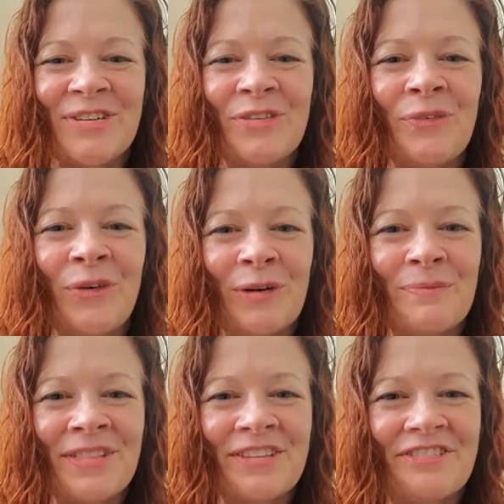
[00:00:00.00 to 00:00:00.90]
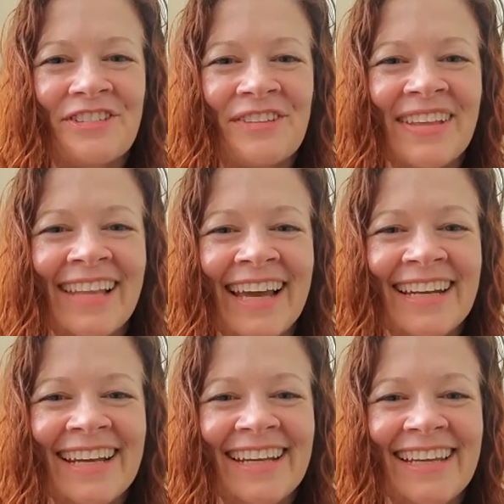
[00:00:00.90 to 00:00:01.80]
warmth from the light
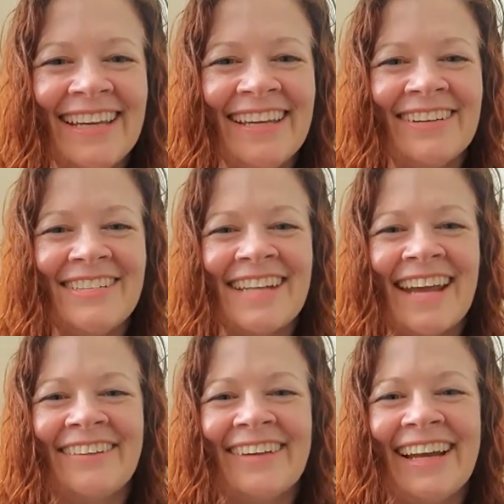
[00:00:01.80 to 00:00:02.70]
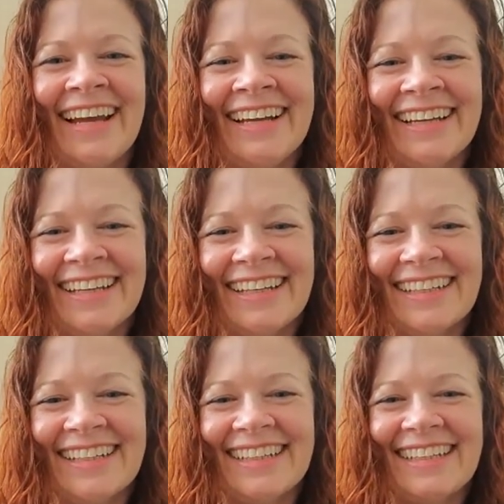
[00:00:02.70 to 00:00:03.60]
and heat you're generating.
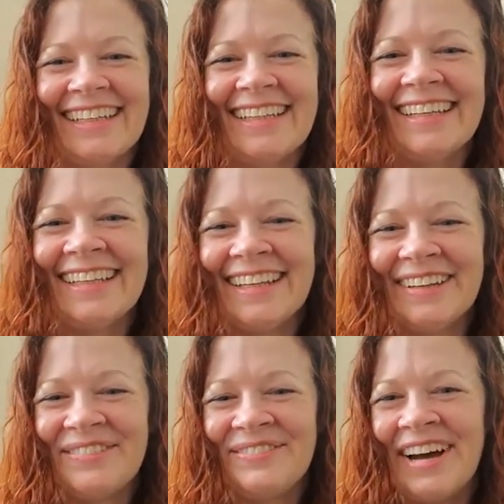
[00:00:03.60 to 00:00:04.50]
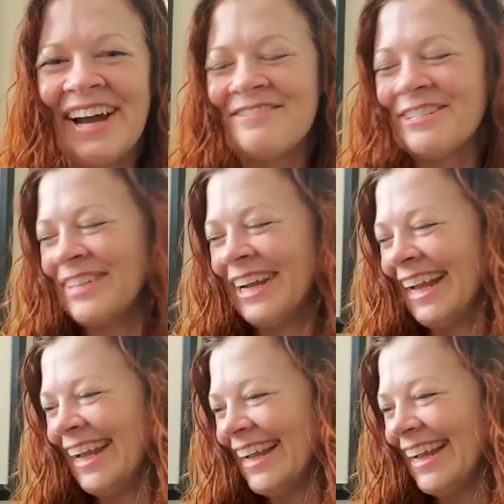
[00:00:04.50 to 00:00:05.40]
Bye, everybody.